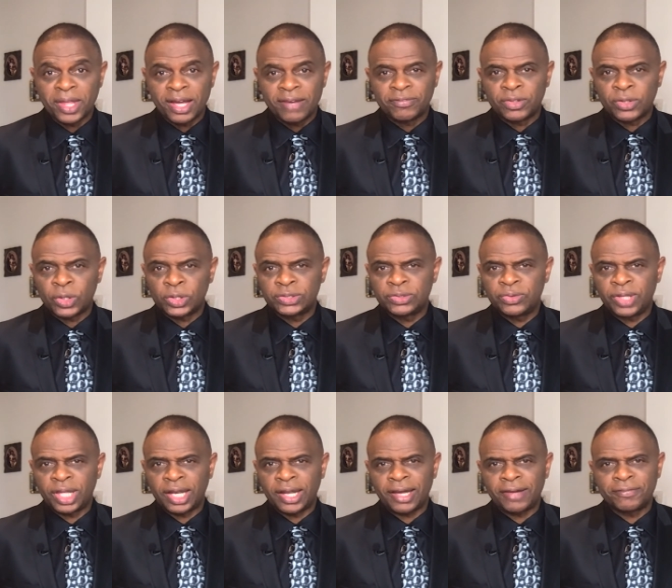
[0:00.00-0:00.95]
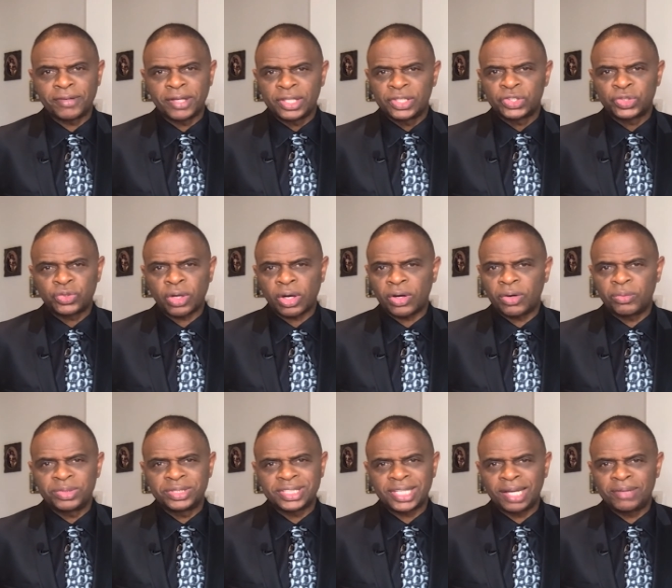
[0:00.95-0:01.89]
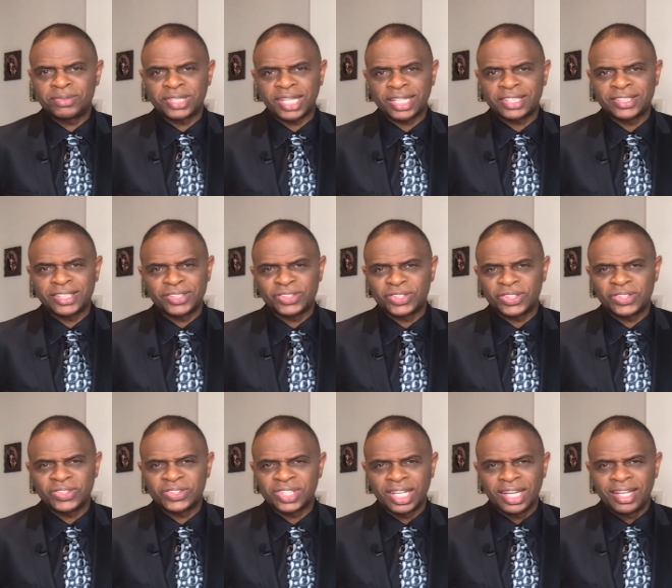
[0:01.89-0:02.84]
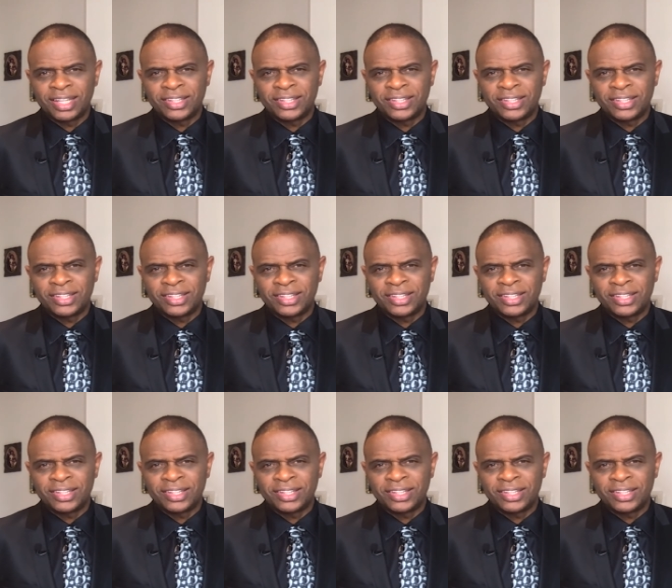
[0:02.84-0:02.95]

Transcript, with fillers: For those of you that have struggled with same sex issues,